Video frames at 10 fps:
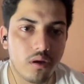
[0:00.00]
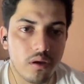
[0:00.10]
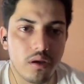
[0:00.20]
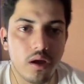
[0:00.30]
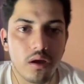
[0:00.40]

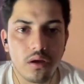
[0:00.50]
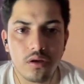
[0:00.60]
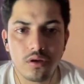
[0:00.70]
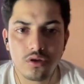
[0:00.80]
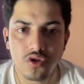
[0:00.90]
yeah
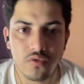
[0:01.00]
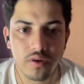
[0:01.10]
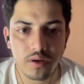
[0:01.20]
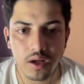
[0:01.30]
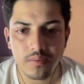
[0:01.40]
so if
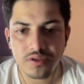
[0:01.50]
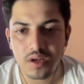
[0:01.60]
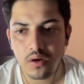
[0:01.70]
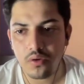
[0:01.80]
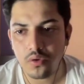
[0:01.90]
it comes
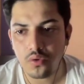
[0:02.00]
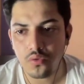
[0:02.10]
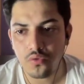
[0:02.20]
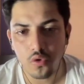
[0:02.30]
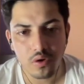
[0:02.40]
down to
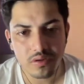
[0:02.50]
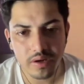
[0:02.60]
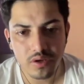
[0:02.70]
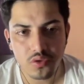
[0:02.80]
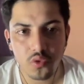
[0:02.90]
4
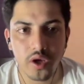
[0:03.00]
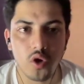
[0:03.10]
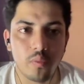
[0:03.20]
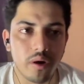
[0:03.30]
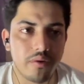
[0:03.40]
cents we can
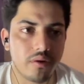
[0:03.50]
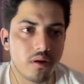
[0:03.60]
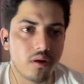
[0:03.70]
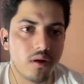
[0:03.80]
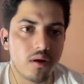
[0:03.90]
open a
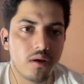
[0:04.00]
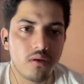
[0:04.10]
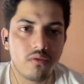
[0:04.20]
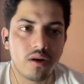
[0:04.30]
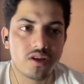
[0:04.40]
trade
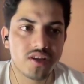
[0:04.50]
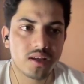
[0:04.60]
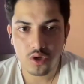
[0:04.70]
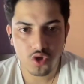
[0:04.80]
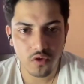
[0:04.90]
if i check
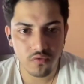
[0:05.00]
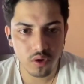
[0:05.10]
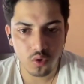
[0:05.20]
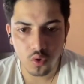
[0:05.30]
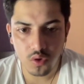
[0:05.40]
so if
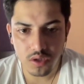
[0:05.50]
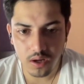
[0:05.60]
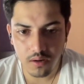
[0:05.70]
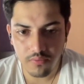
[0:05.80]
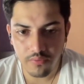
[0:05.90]
it goes
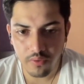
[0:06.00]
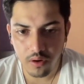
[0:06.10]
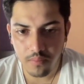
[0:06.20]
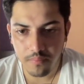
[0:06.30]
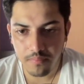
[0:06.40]
up
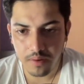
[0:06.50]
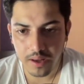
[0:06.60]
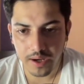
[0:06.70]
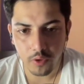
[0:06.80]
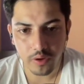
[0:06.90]
from
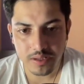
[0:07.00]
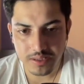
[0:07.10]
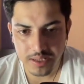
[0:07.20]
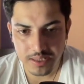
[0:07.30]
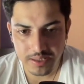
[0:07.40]
like
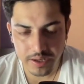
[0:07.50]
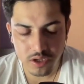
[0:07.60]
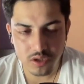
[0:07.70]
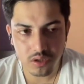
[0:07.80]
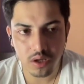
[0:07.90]
26
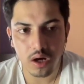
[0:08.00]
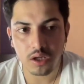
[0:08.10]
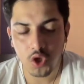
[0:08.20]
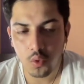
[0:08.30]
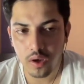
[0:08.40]
cents the
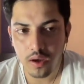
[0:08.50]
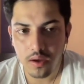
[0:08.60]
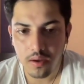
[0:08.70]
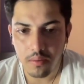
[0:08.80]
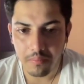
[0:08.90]
other way
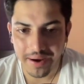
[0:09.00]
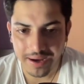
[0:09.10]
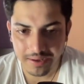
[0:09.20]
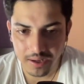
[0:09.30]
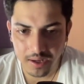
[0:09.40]

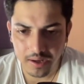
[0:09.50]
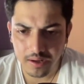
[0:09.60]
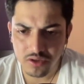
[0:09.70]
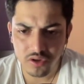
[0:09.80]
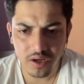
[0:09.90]
buying
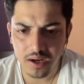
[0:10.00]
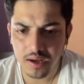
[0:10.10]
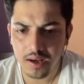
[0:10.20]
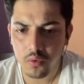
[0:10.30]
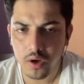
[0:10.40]
technically so
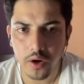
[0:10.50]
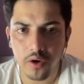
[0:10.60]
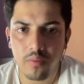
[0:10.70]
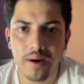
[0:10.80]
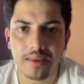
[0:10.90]
technically we
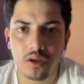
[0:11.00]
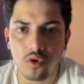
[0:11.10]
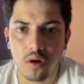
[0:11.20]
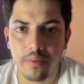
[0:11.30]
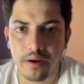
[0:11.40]
cannot buy the
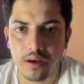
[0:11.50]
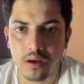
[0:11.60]
top right